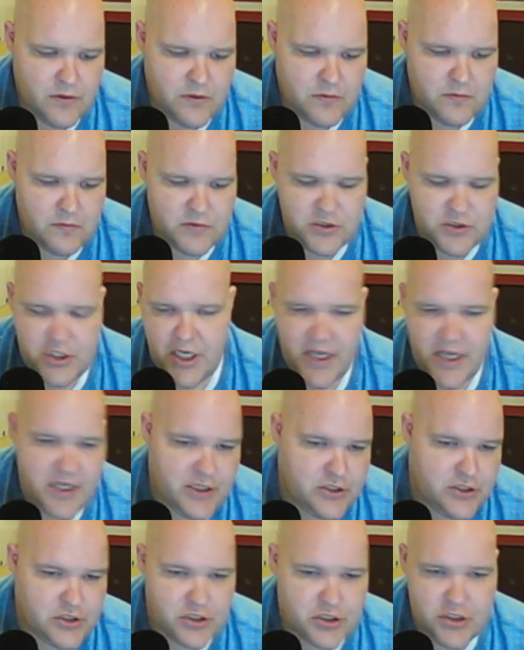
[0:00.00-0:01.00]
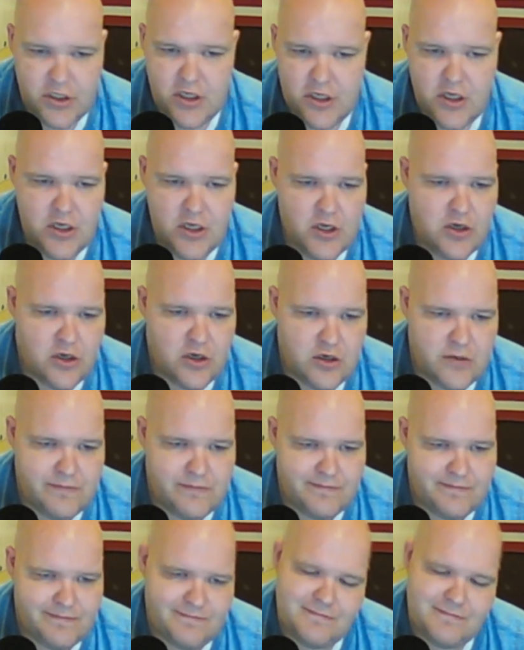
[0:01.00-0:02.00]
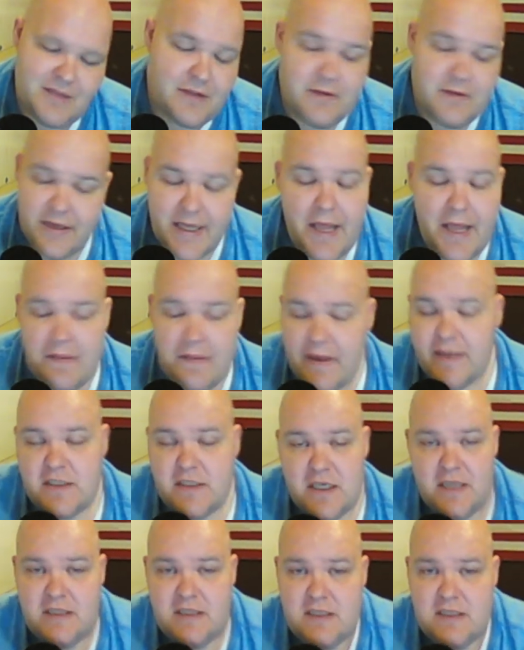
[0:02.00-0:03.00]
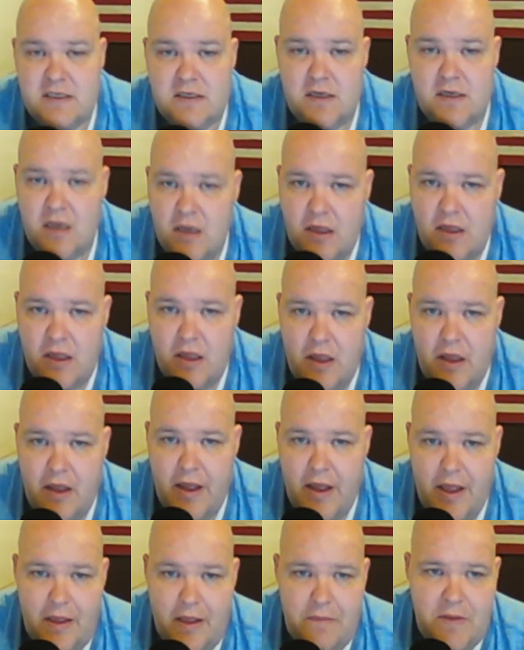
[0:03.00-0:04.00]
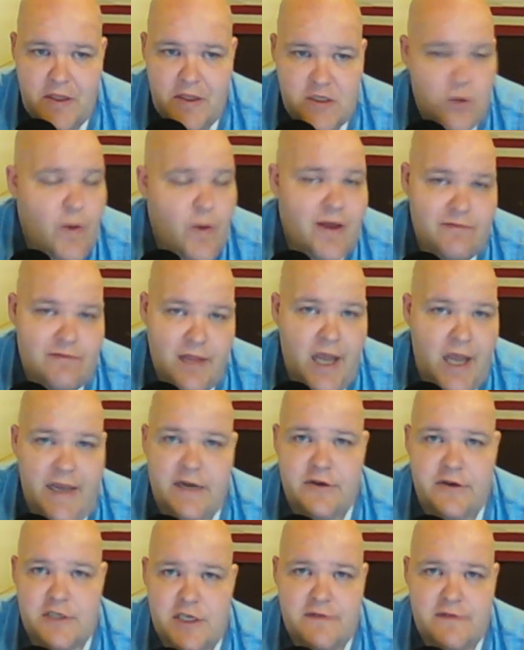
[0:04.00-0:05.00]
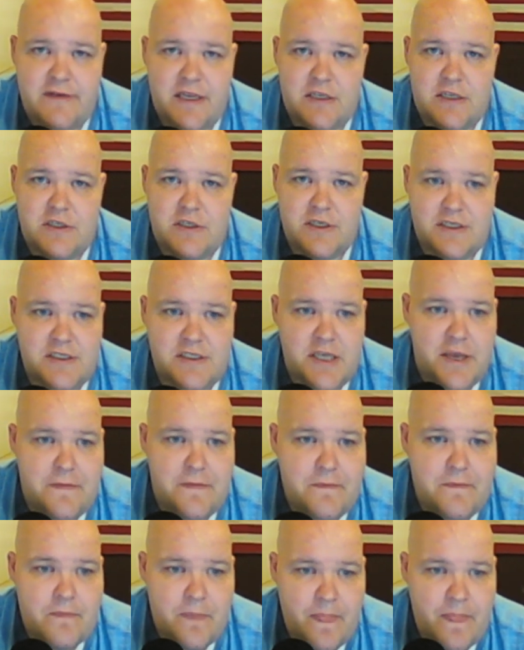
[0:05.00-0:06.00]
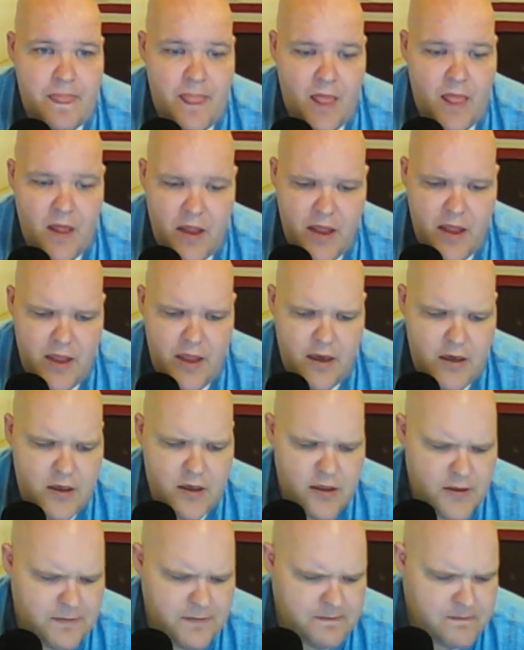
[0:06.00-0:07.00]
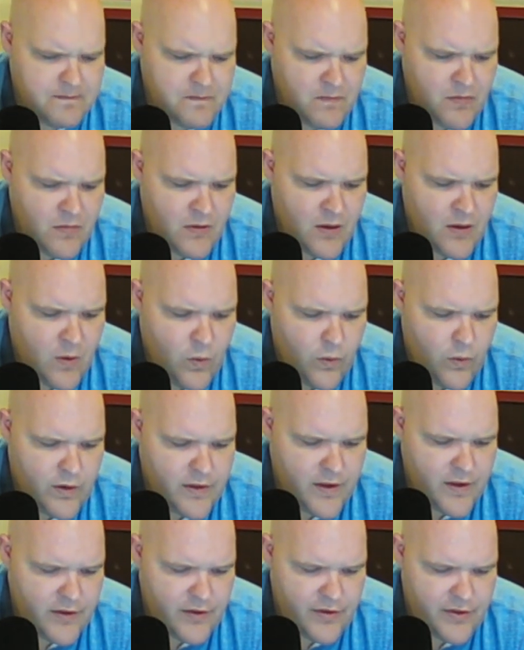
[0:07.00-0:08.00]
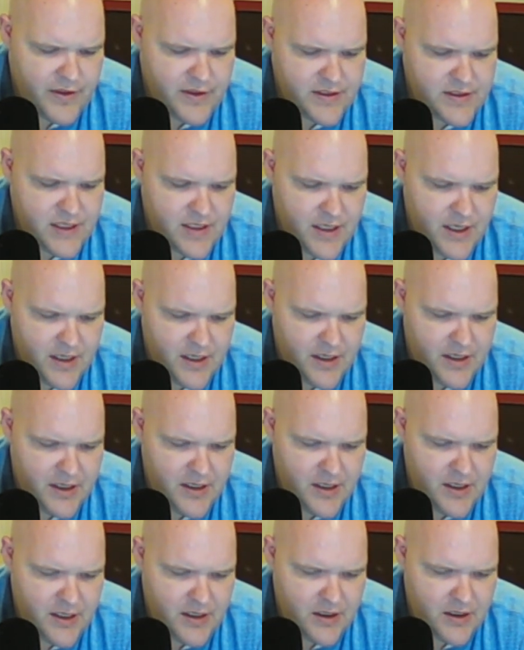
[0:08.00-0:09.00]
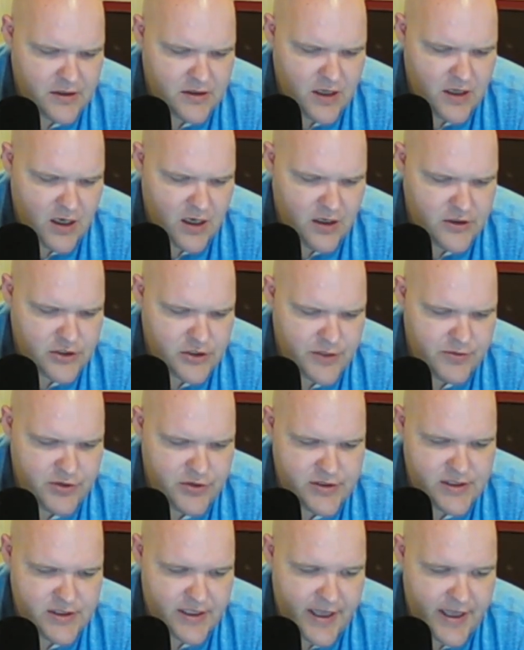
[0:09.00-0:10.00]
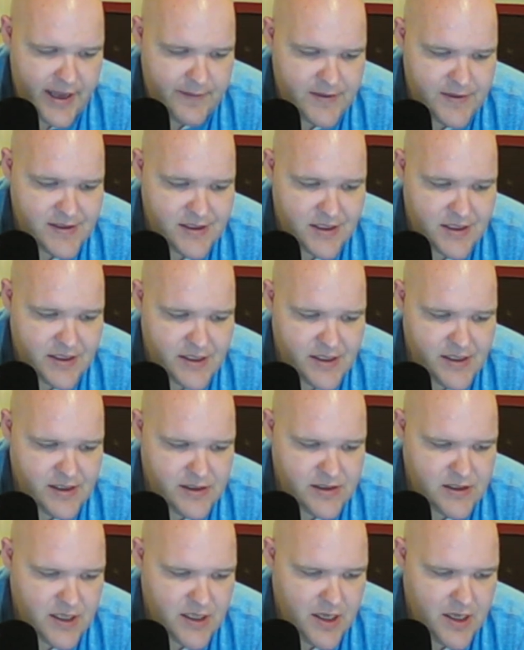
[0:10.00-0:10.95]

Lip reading: change. It's a way of lying to yourself, I guess you can say. One of the other things that he attributes to gammas is